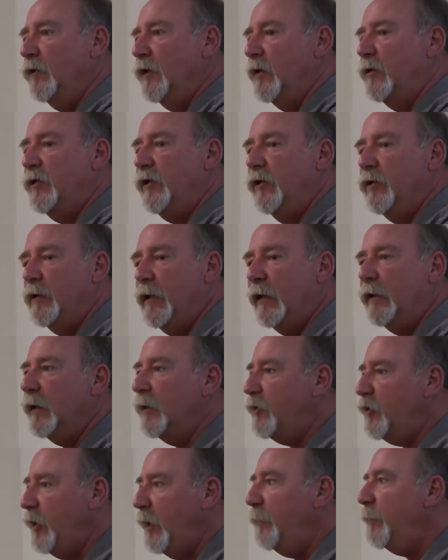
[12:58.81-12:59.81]
just using
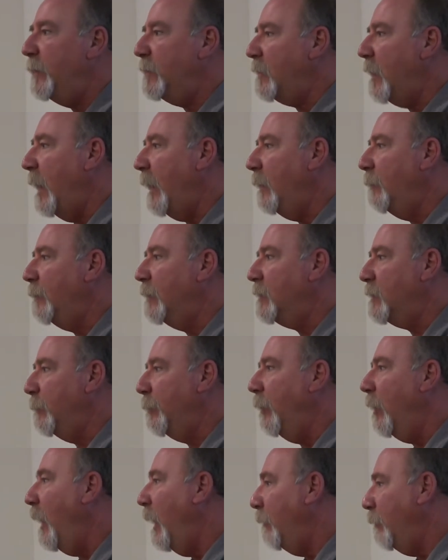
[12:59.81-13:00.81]
the cheapest item to
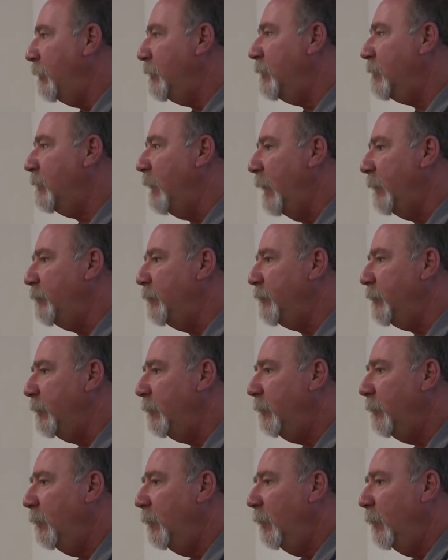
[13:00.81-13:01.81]
supply, which is
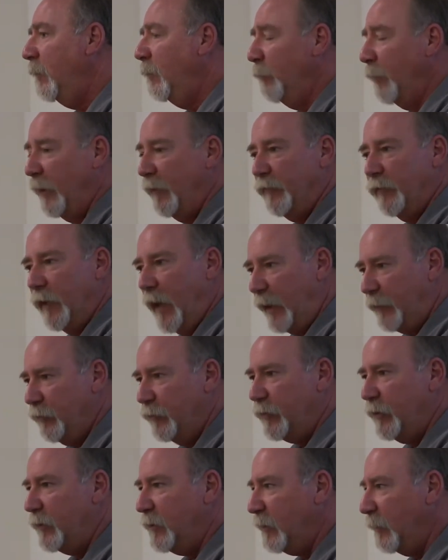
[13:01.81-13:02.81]
nitrogen. But if
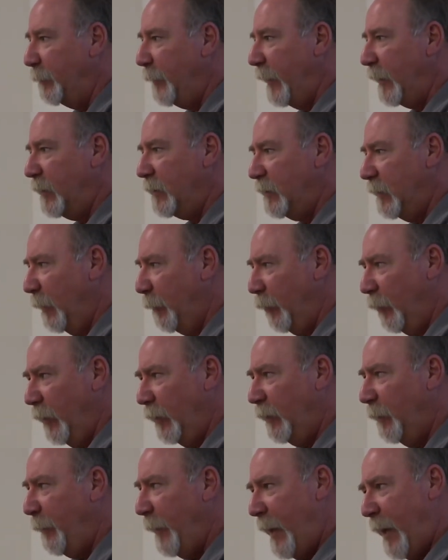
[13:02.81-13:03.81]
nitrogen's the biggest number
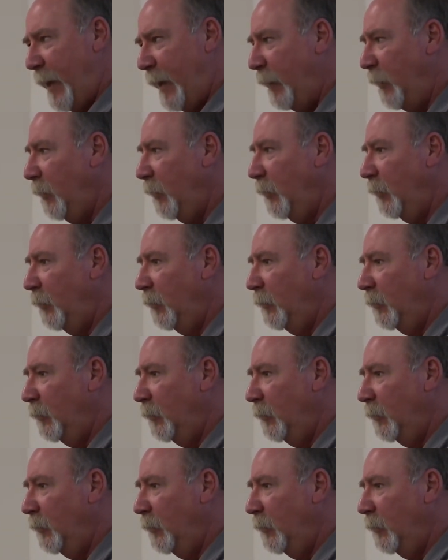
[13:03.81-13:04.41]
on the bag,